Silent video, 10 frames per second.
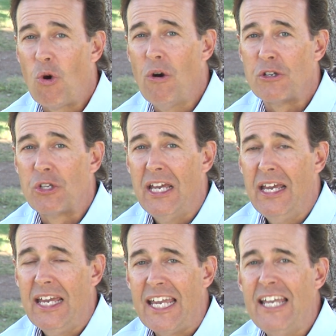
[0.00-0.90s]
horse,
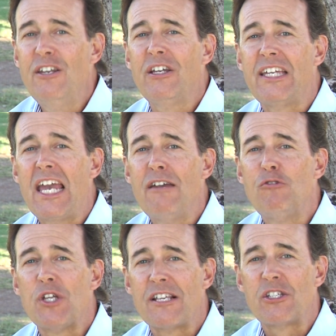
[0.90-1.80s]
Enoch gave
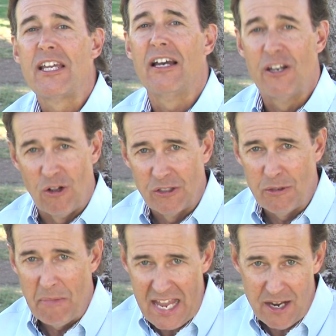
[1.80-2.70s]
Jesse an
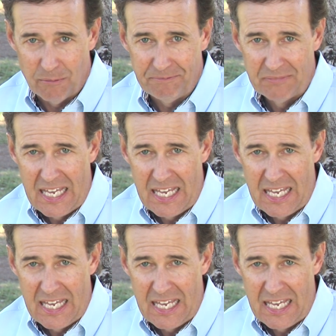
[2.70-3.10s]
ultimatum.